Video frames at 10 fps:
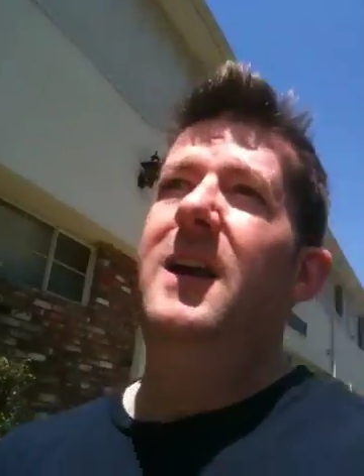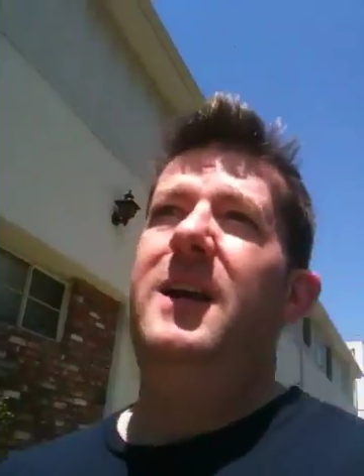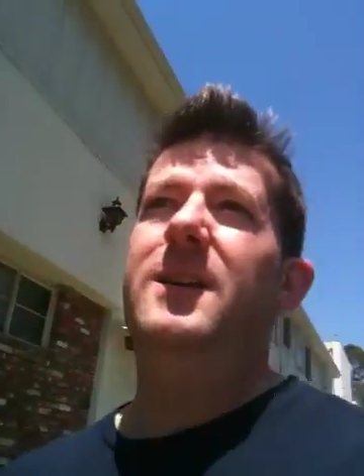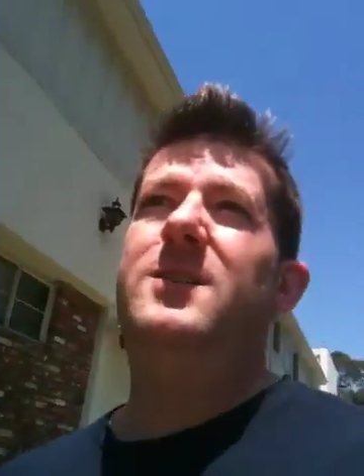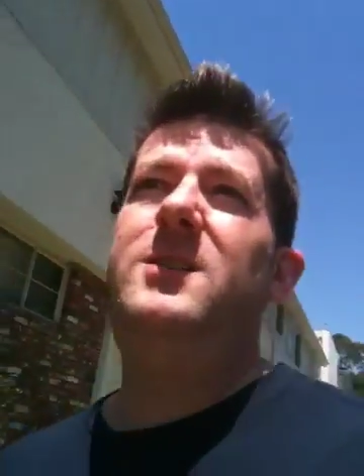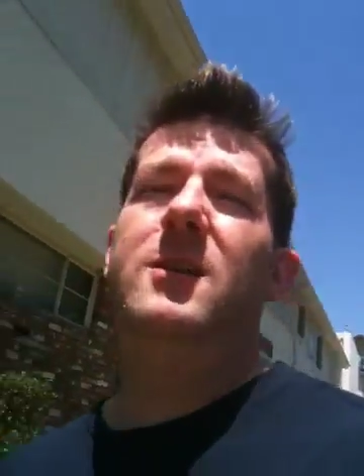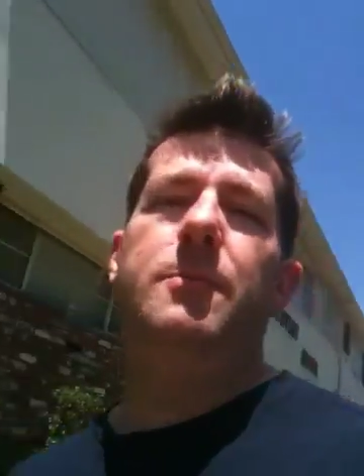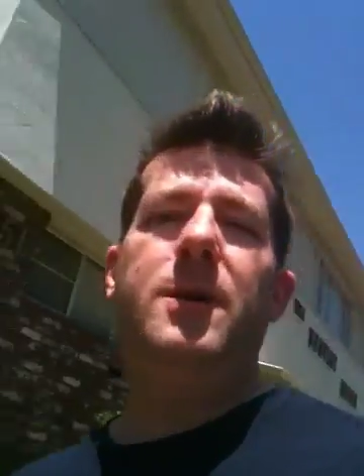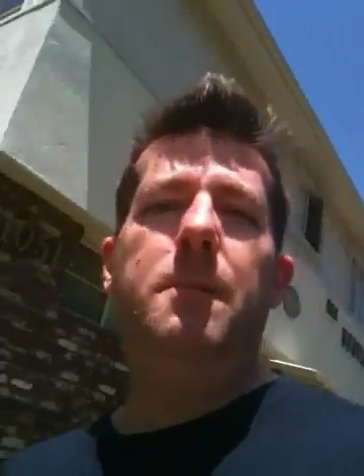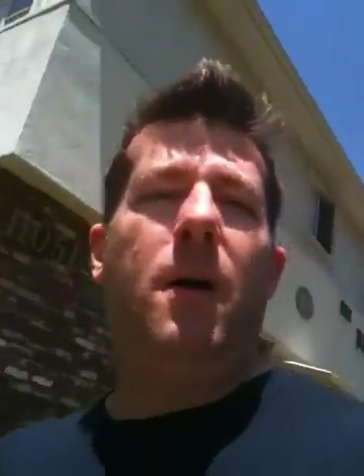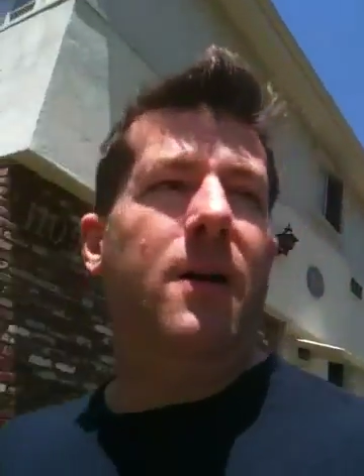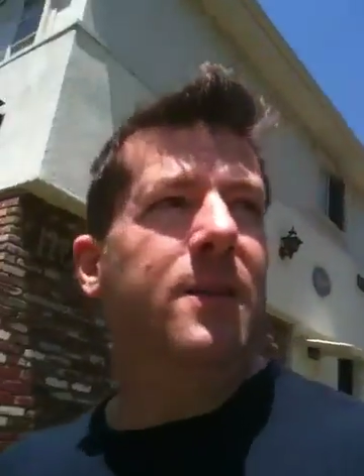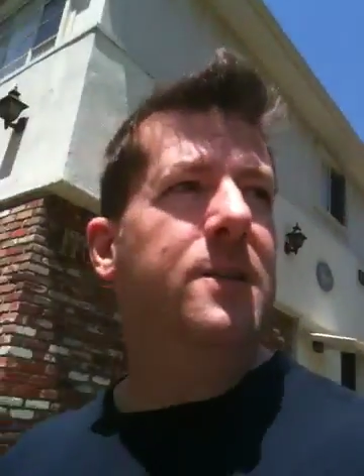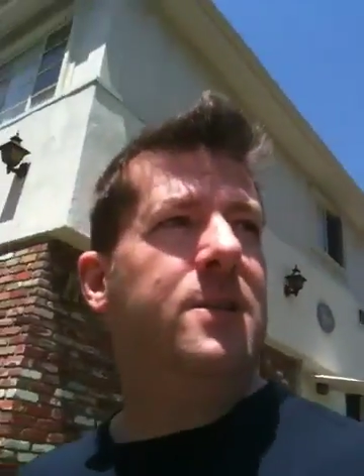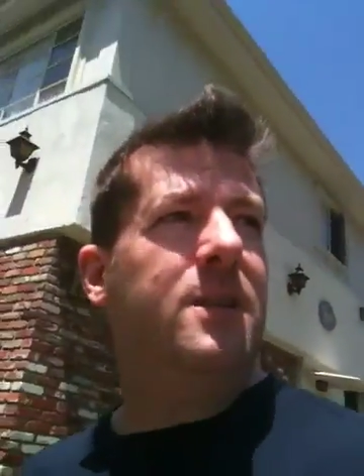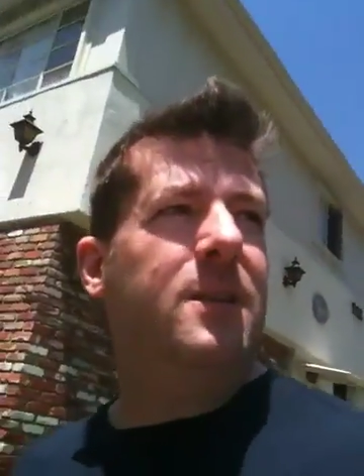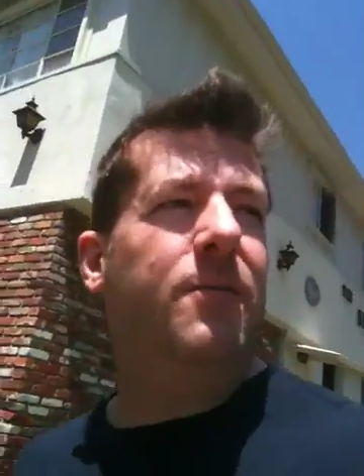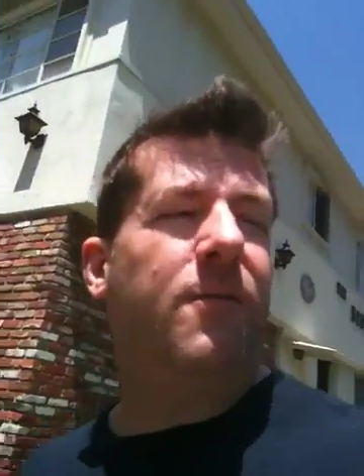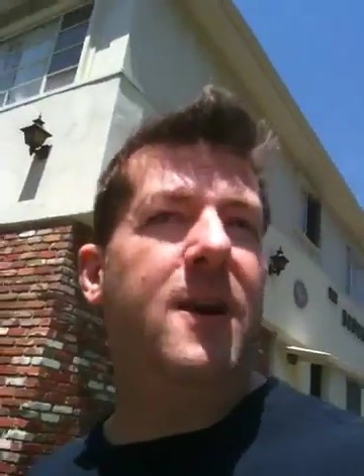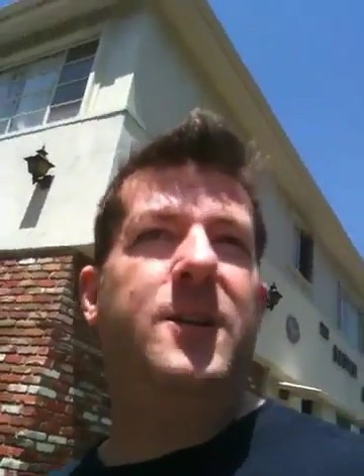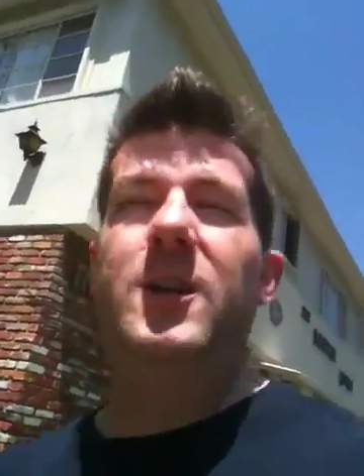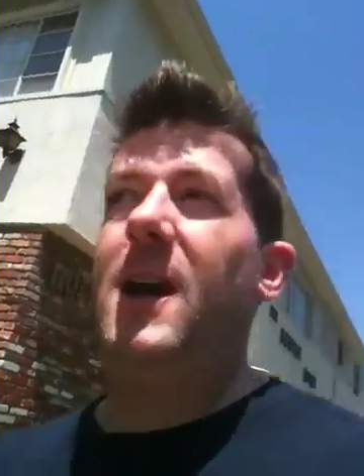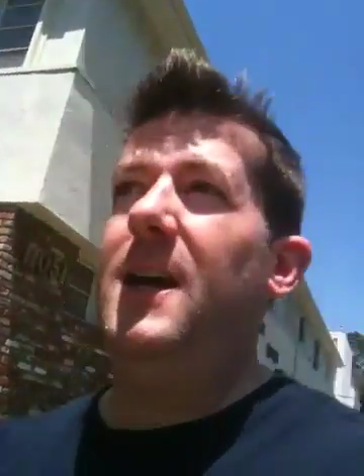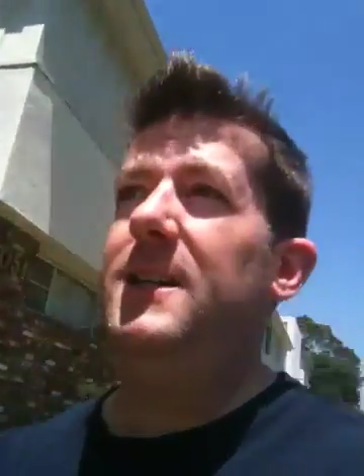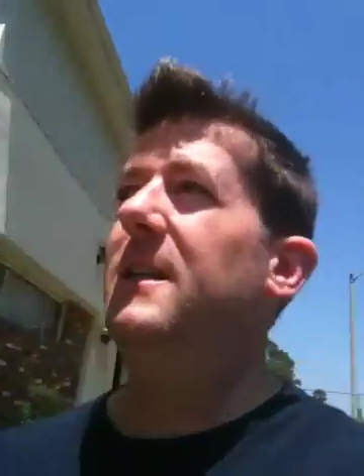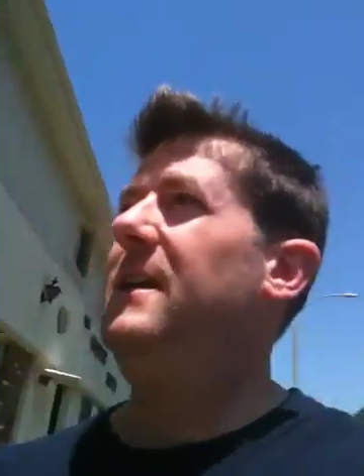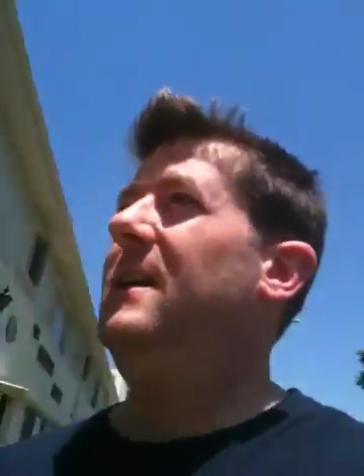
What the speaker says: he'll still be part of the franchise.